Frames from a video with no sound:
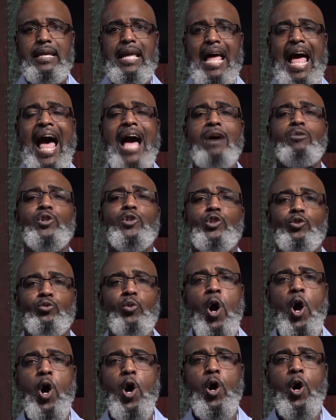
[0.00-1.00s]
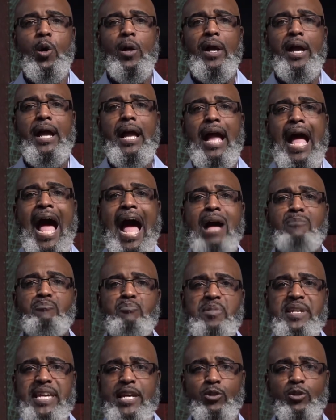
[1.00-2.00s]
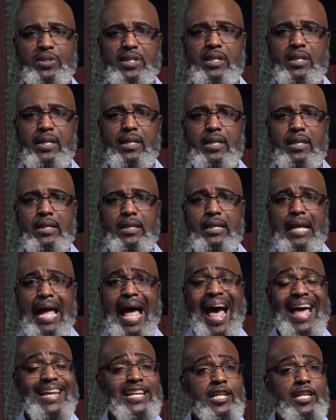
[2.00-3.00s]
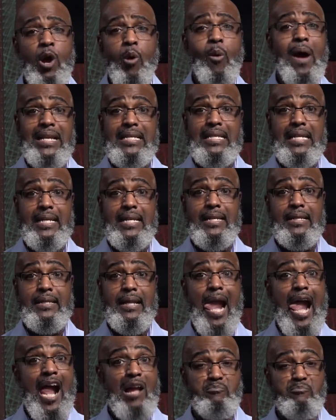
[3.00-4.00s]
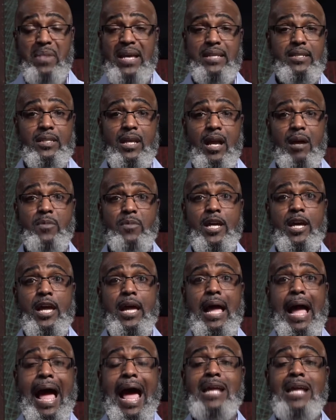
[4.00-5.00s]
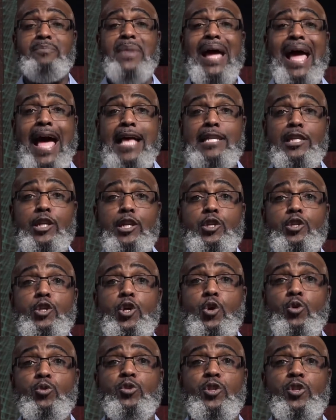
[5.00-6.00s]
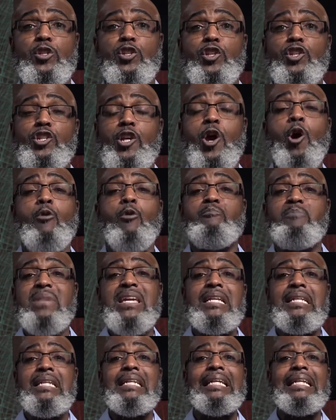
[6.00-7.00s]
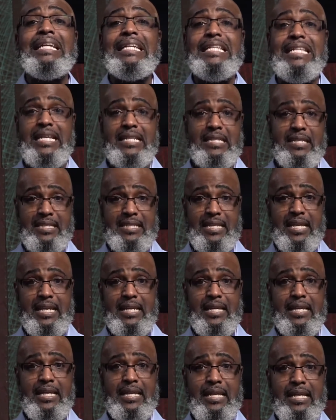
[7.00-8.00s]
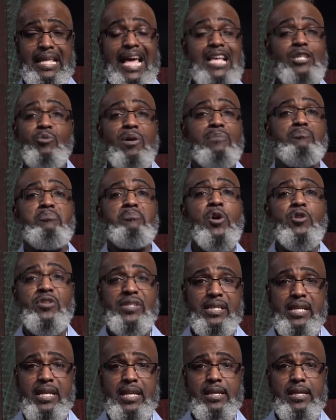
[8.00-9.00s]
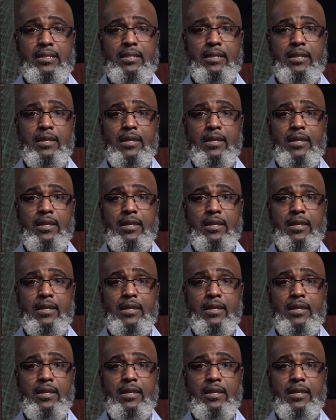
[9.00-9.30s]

I was wrong. I'm guilty. I know I did it. I messed up. I'm asking you to show me leniency. That's what mercy is.